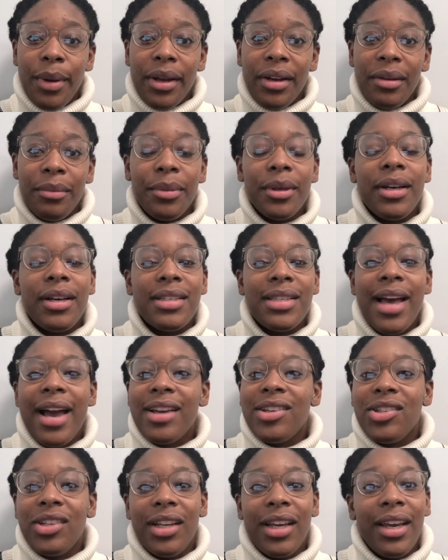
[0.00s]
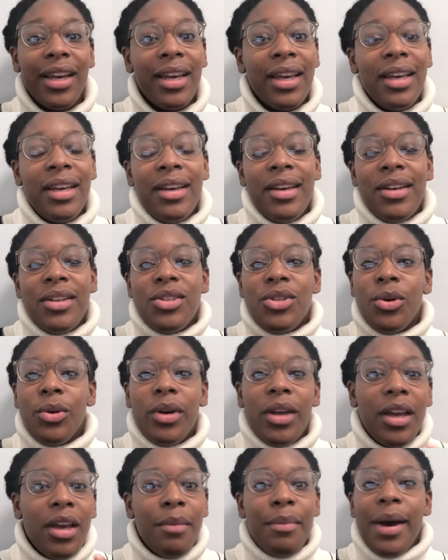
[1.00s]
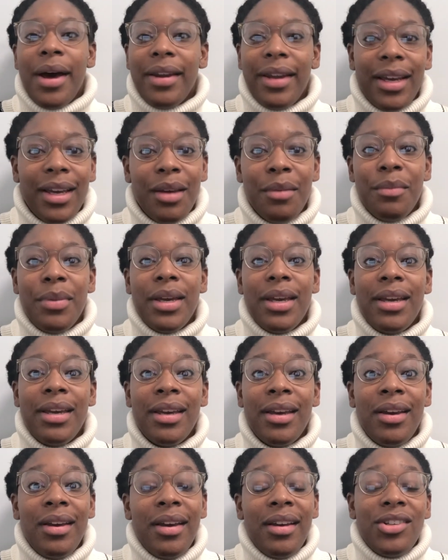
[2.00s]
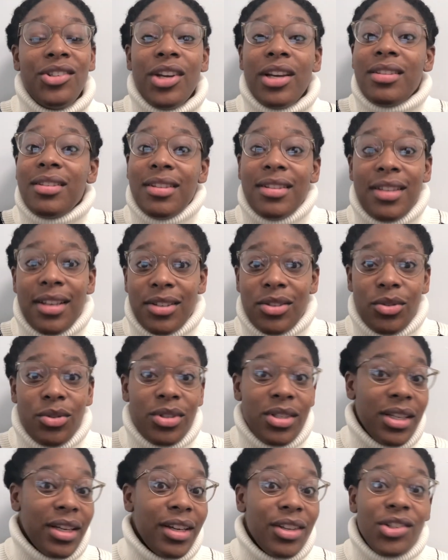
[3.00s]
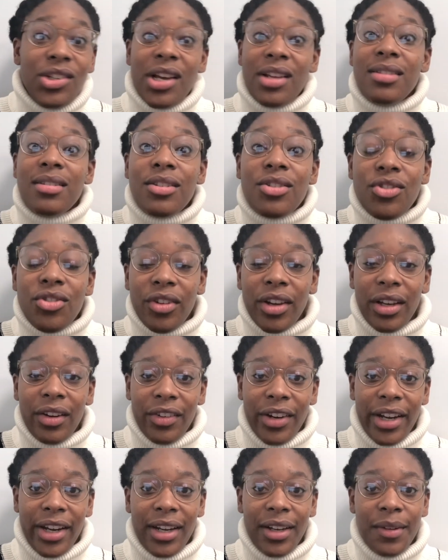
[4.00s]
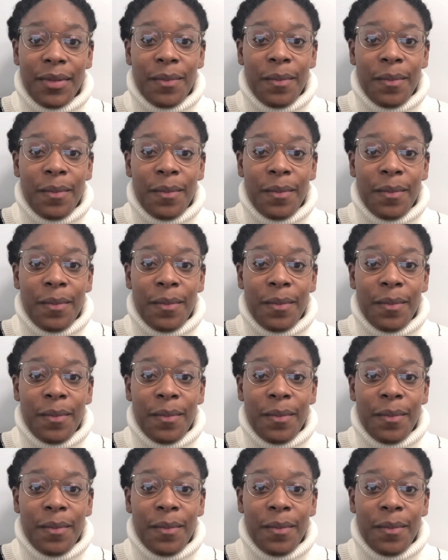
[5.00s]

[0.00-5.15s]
it? Because actually, talking about it can be just as exhausting and just as triggering.